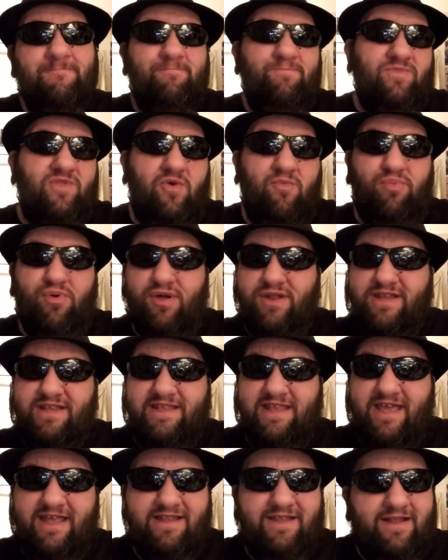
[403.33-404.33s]
no pun
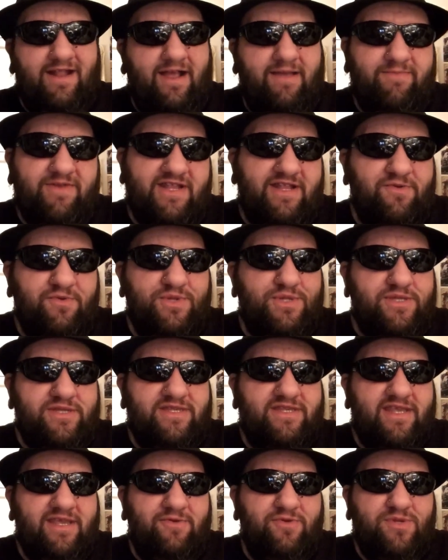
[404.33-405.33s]
intended. I mean, it was
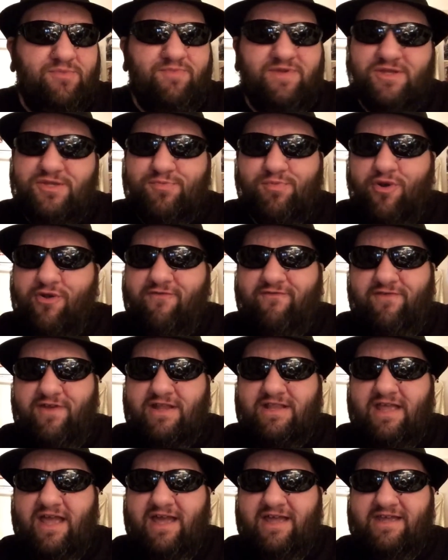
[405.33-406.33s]
just, it was pitch
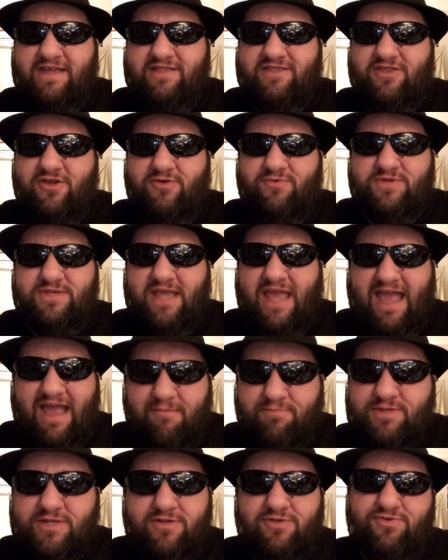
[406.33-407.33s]
perfect. I thought it was
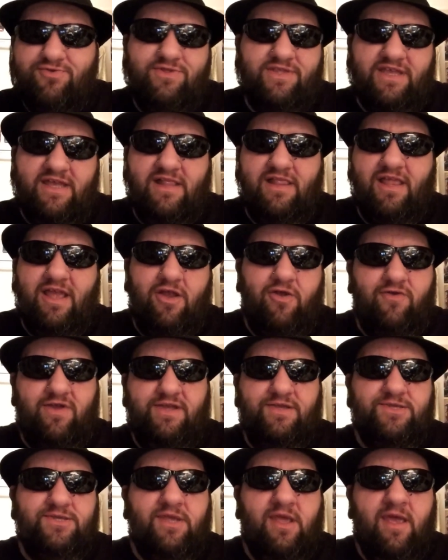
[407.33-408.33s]
absolutely
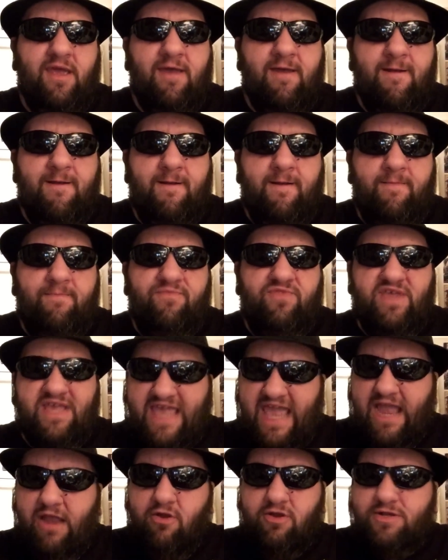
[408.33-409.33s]
hilarious. The
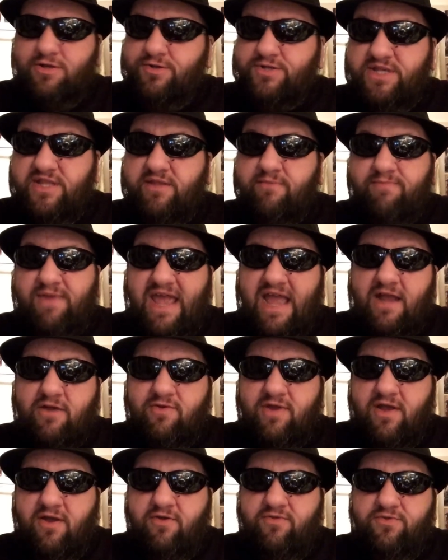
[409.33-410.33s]
characters in the
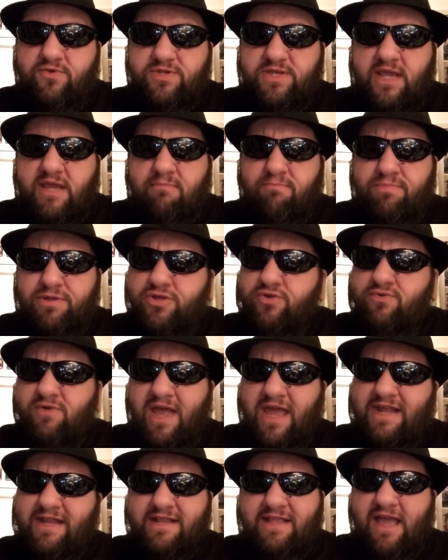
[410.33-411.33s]
background, those like
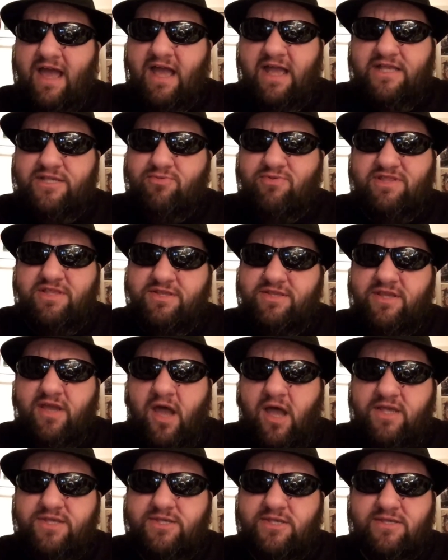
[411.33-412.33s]
blue-headed guys with the
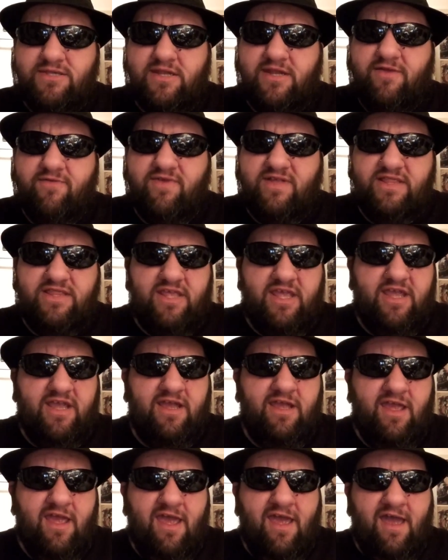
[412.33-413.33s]
tusks and
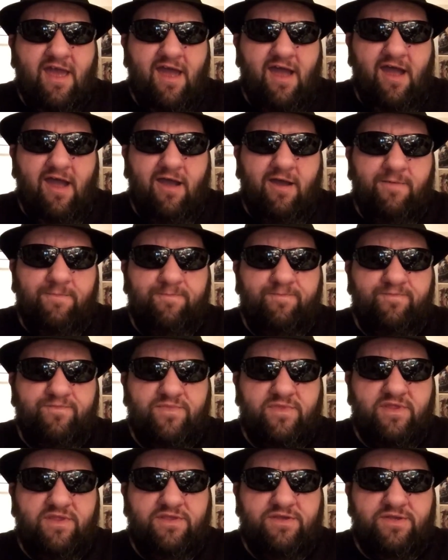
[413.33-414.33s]
everything,
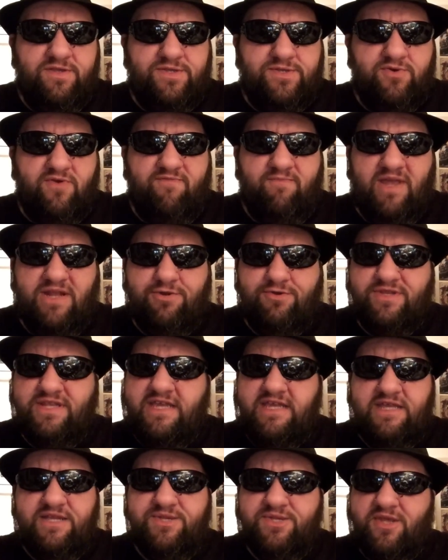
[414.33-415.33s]
um, the sort of maitre
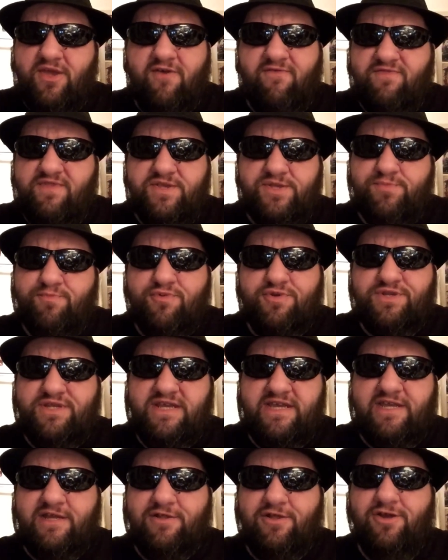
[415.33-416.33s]
d's of this
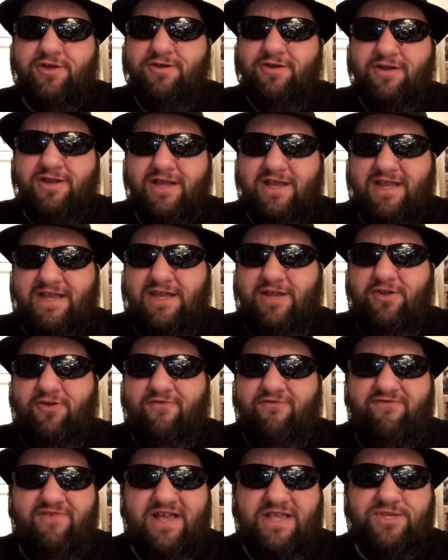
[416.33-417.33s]
particular, you
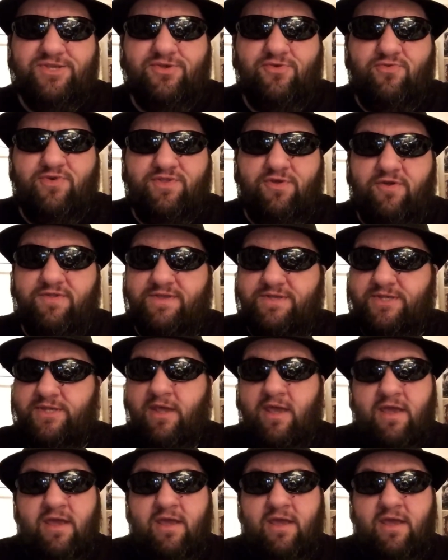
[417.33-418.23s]
know, vessel with all this,